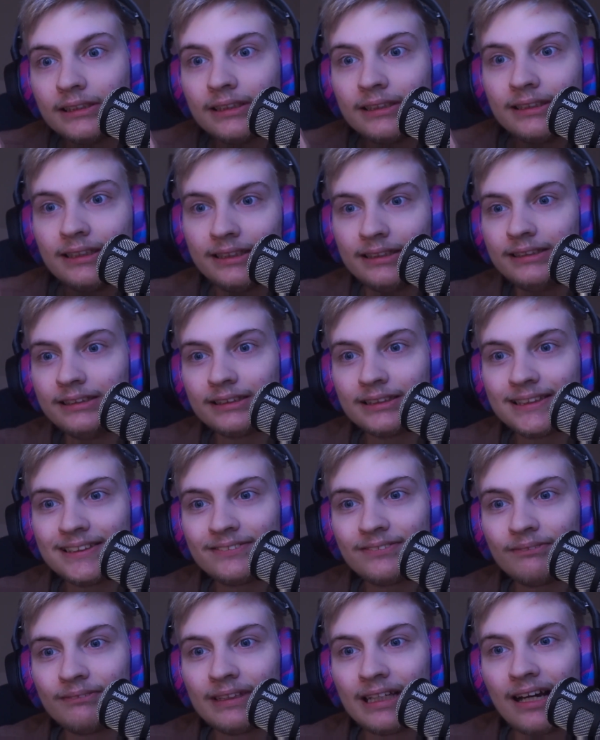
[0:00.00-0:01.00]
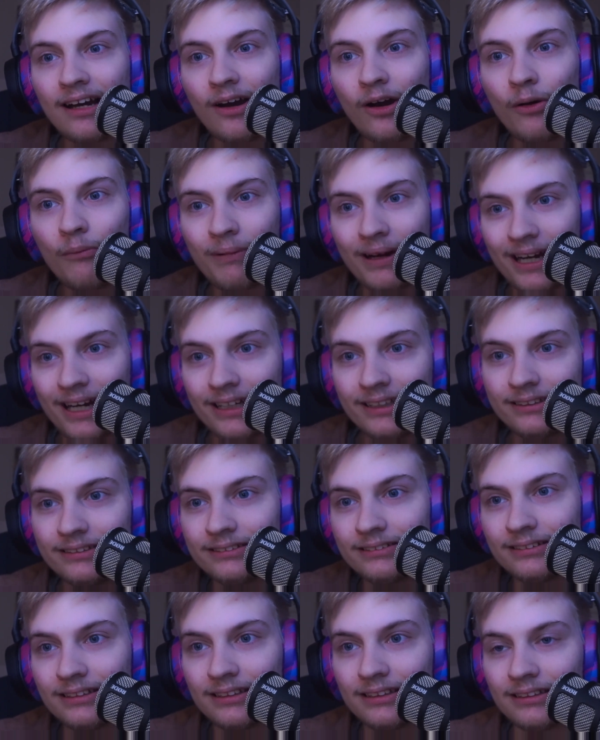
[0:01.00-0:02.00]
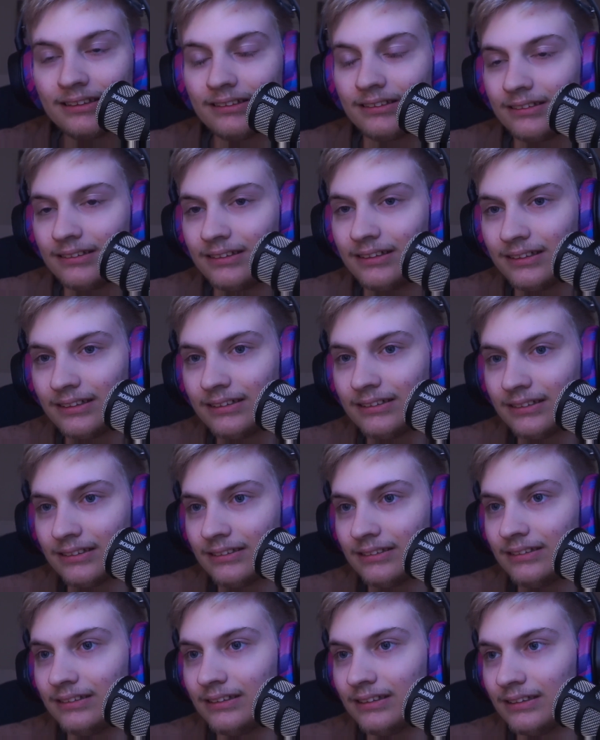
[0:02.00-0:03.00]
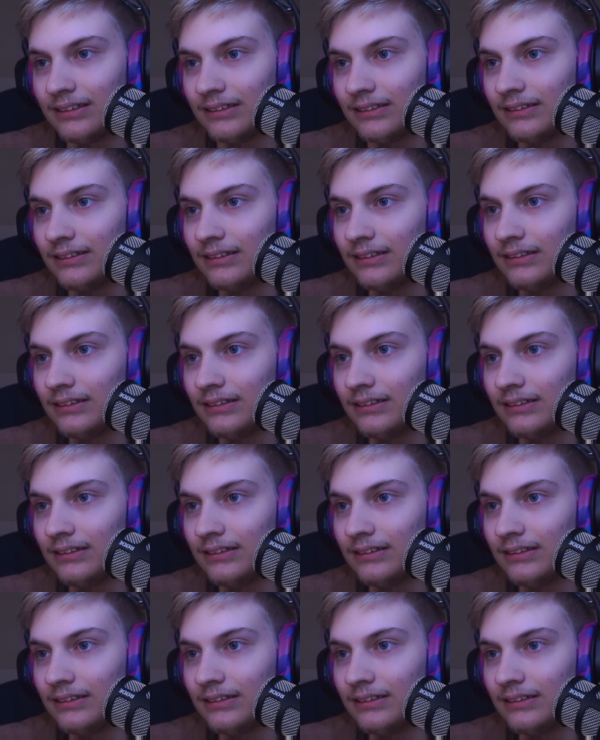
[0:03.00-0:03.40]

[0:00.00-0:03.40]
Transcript: ten years from now behind the the the,